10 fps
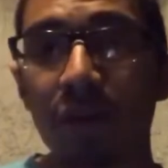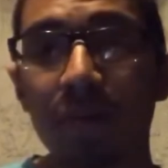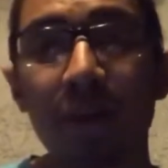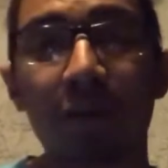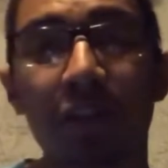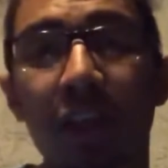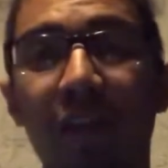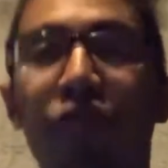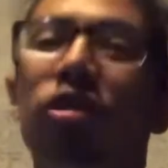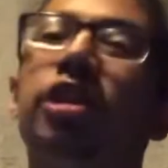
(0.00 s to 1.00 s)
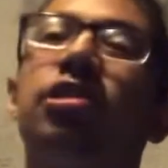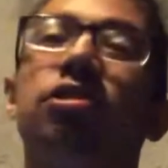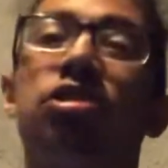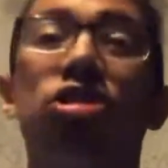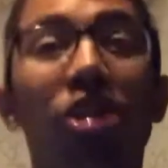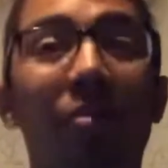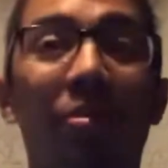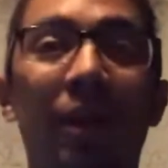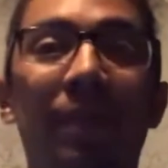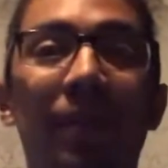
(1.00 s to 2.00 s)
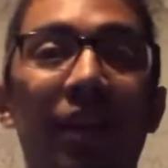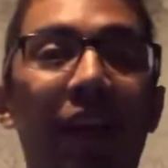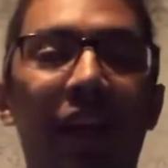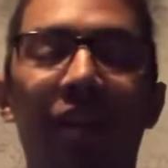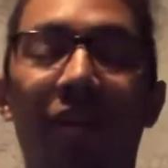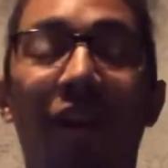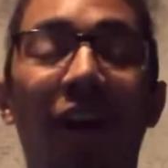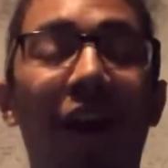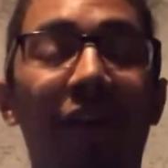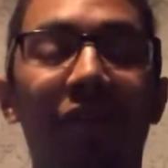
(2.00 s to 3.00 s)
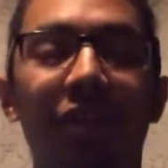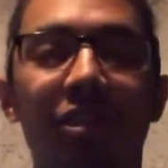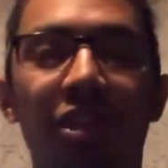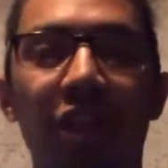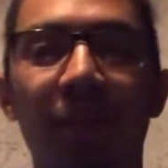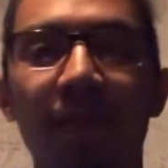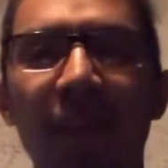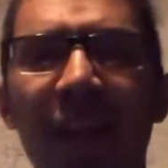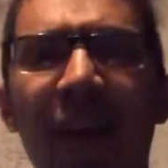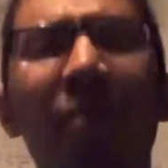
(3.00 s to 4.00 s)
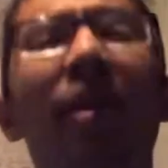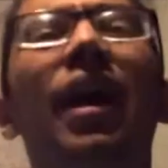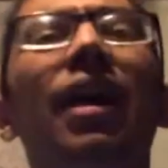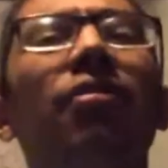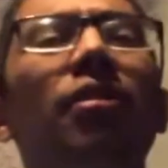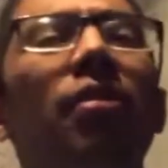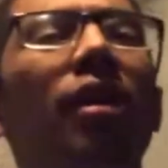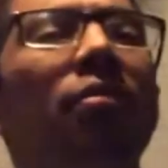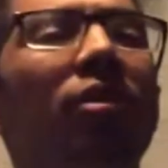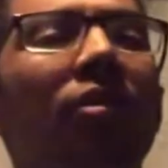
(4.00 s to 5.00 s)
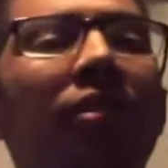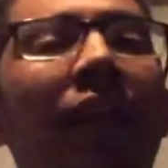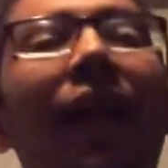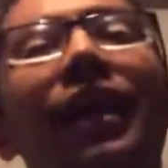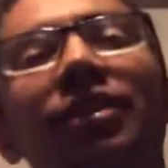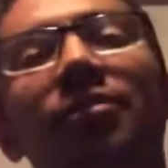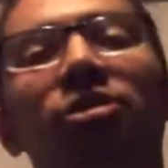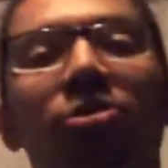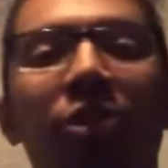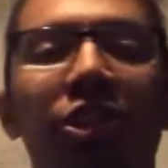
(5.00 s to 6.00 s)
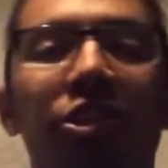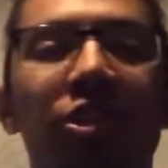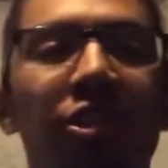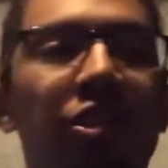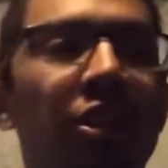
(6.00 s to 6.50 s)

we were definitely tripping, like, obviously. And what I remember, they had some switchers.